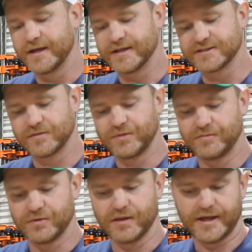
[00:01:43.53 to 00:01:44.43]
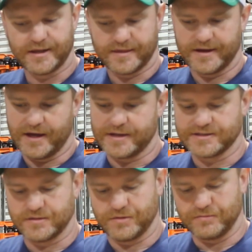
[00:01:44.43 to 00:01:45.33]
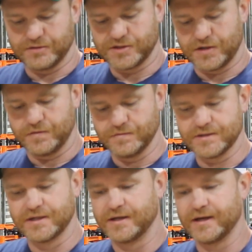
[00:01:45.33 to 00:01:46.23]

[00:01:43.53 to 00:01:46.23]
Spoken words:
And some people like that and some people don't.